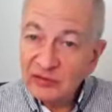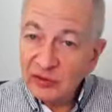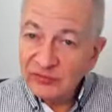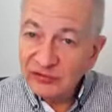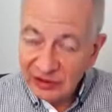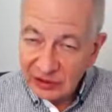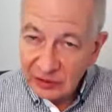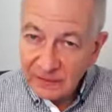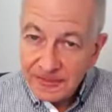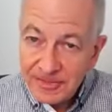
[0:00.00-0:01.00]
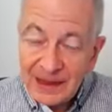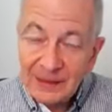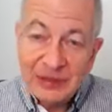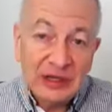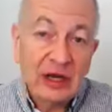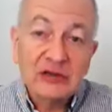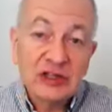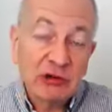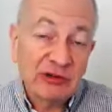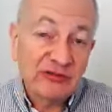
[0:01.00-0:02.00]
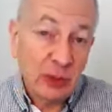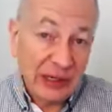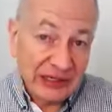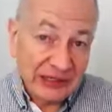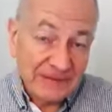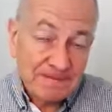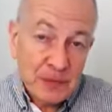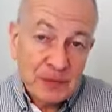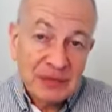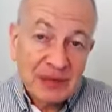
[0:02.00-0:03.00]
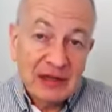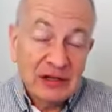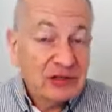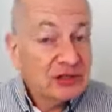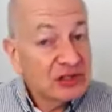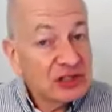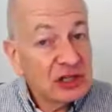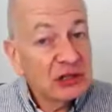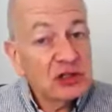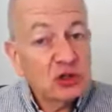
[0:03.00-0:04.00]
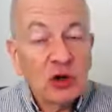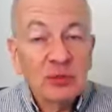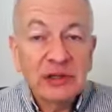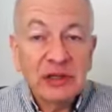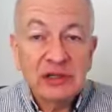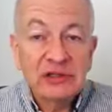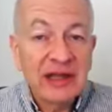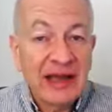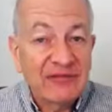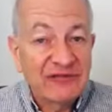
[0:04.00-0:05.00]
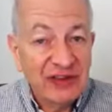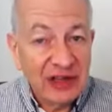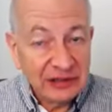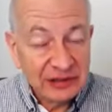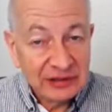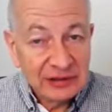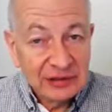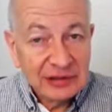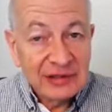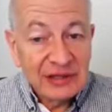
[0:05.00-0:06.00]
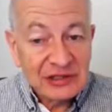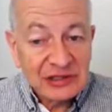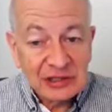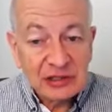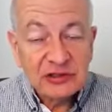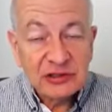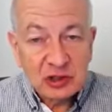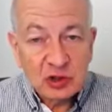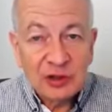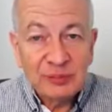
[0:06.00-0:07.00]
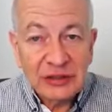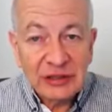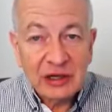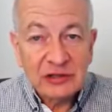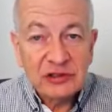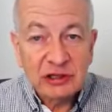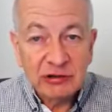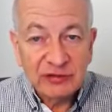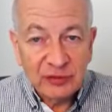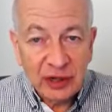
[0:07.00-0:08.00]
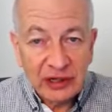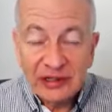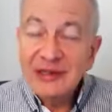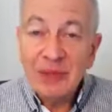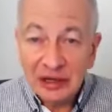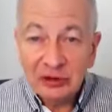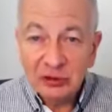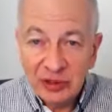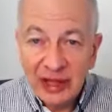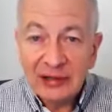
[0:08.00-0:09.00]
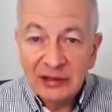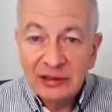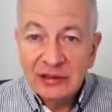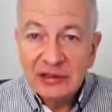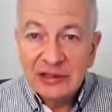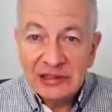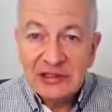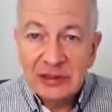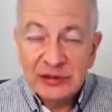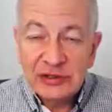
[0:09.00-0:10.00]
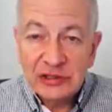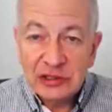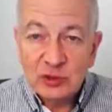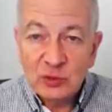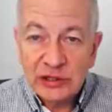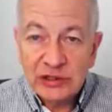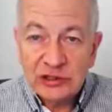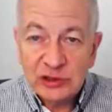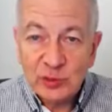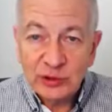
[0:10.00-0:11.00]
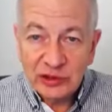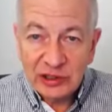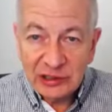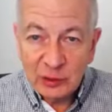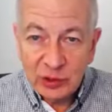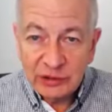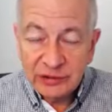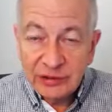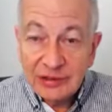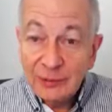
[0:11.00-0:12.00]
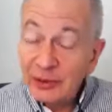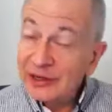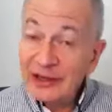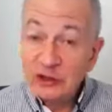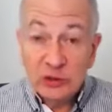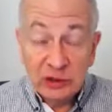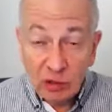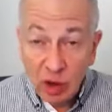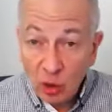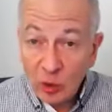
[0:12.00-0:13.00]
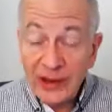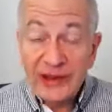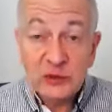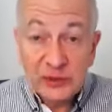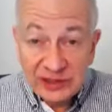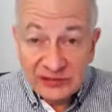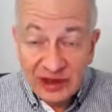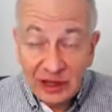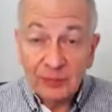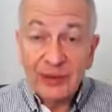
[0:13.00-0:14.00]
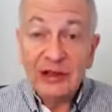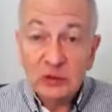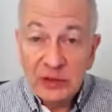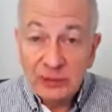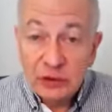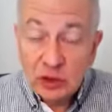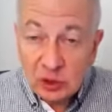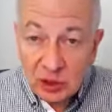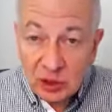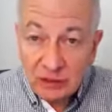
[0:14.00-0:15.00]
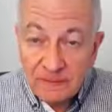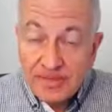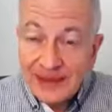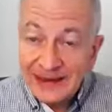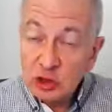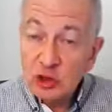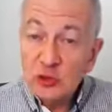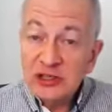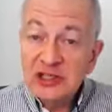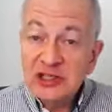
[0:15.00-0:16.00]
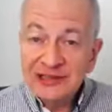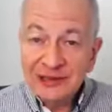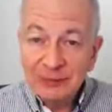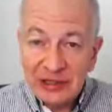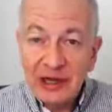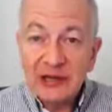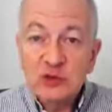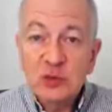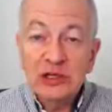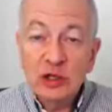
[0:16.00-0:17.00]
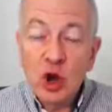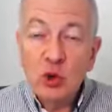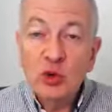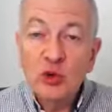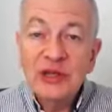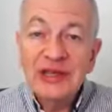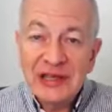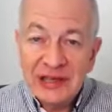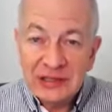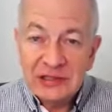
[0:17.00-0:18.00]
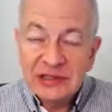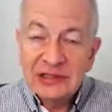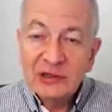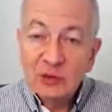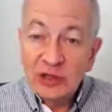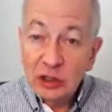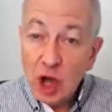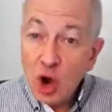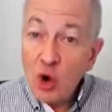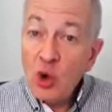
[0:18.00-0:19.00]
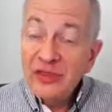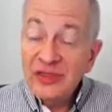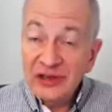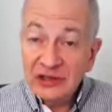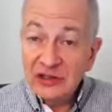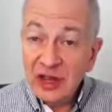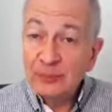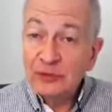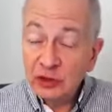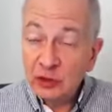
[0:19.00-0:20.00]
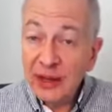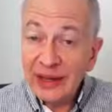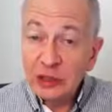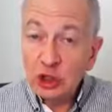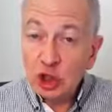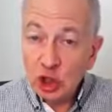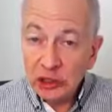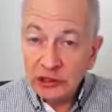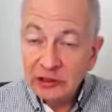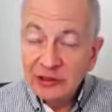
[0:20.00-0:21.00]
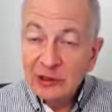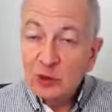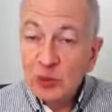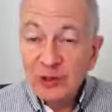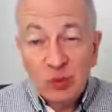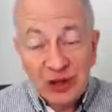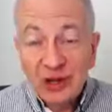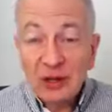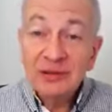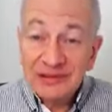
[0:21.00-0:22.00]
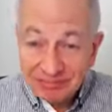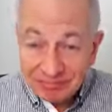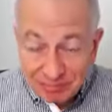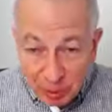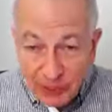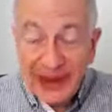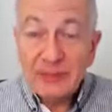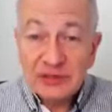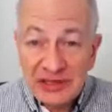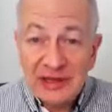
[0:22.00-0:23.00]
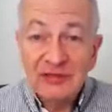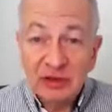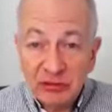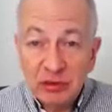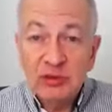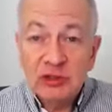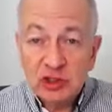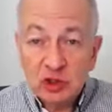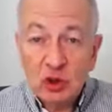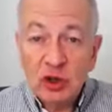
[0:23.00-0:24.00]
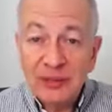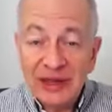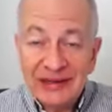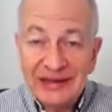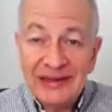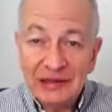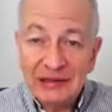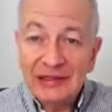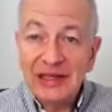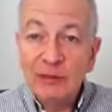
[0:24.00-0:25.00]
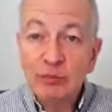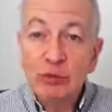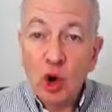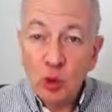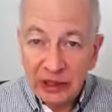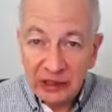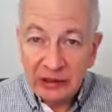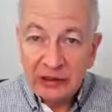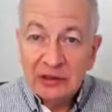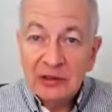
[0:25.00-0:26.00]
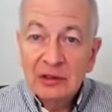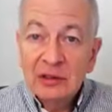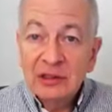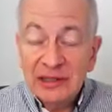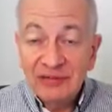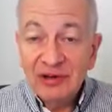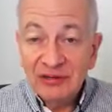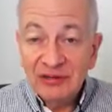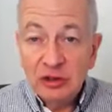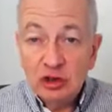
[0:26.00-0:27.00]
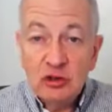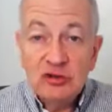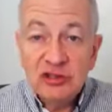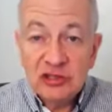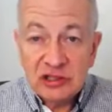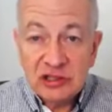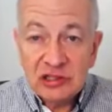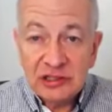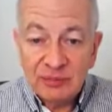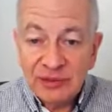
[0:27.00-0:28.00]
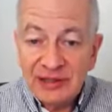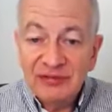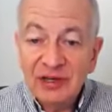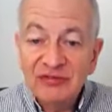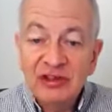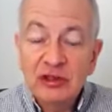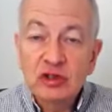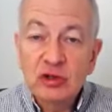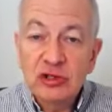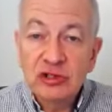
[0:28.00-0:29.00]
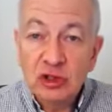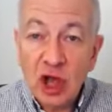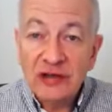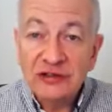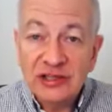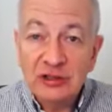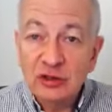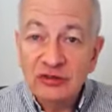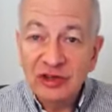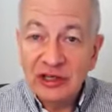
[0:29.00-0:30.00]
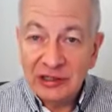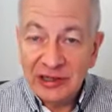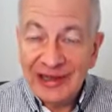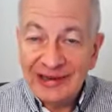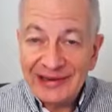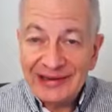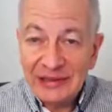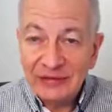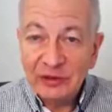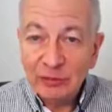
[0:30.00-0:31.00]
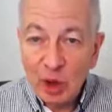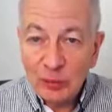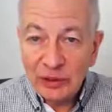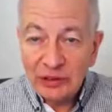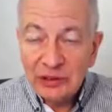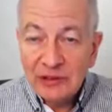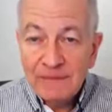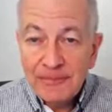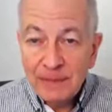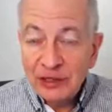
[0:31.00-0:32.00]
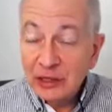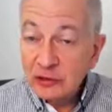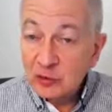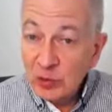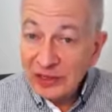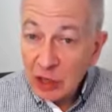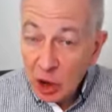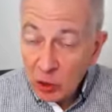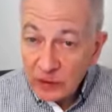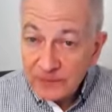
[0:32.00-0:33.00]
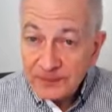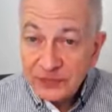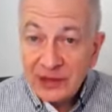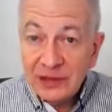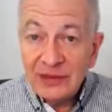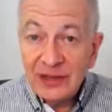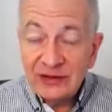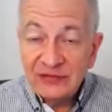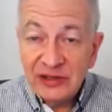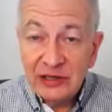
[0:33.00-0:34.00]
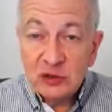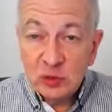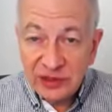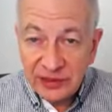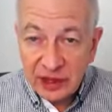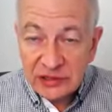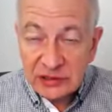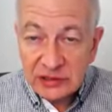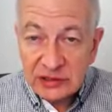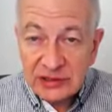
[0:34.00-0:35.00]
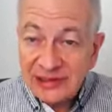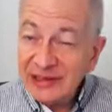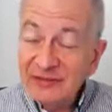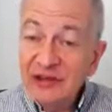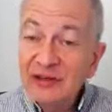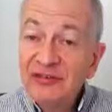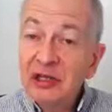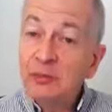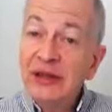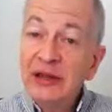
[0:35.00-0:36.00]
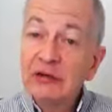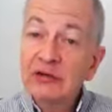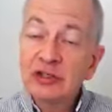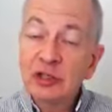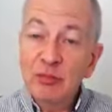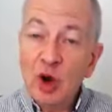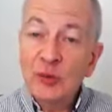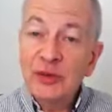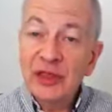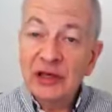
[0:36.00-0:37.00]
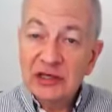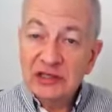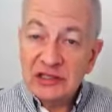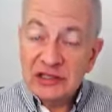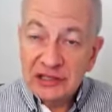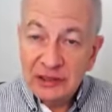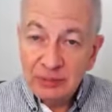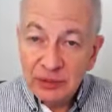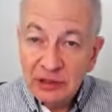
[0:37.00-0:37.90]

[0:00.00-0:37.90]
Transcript: from fear, because they're afraid. He doesn't still the storm because they have faith. He stills the storm because they're afraid. He might do that in some of the situations that we're dealing with. But as we grow, as we develop, as we mature, increasingly, because we know who he is, we know that he's up to great good, we will, perhaps even through the storm and in it, keep rowing, even if he chooses to sleep, even if he chooses not to intervene at any given moment. Because we know that if he is with us, even if it appears in the moment that he's asleep,